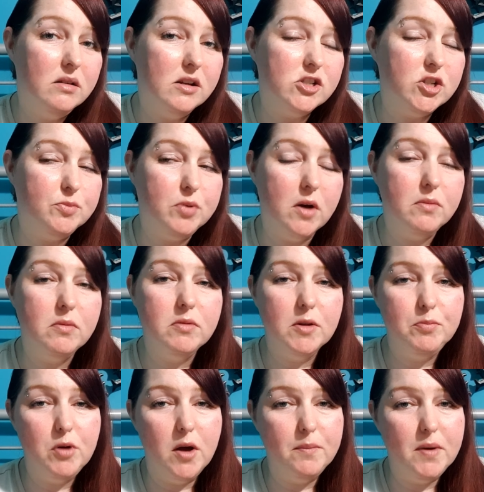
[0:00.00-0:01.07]
I should probably
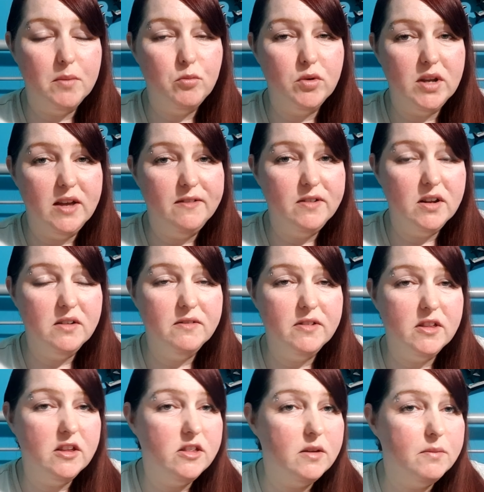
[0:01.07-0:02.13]
put a bit more effort in for
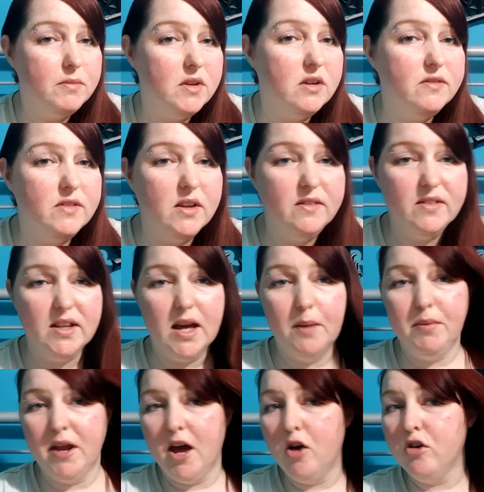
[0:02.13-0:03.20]
the thumbnail. I've not even got a
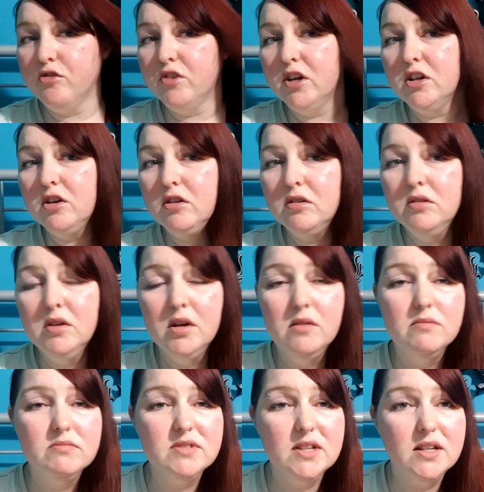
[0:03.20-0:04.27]
brow on right now. I'm
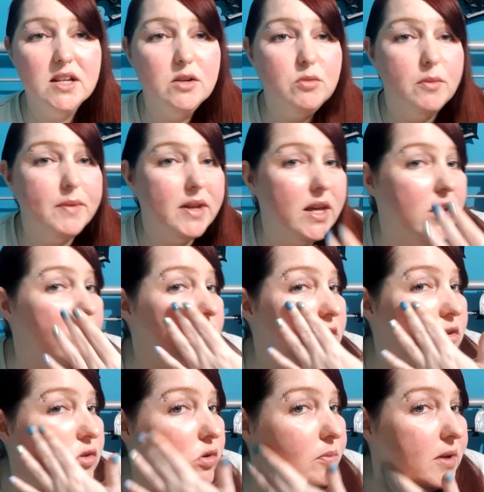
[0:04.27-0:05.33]
sitting here with my night on
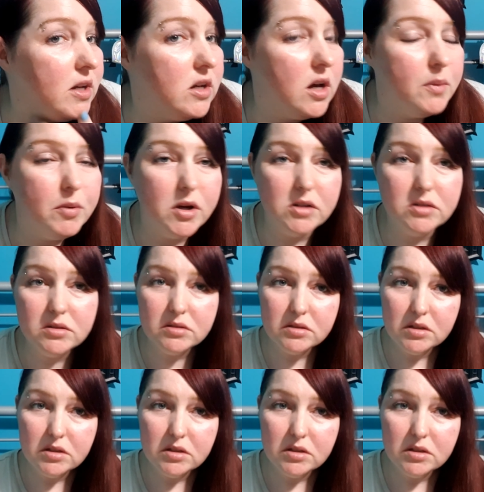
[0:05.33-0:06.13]
and no makeup on.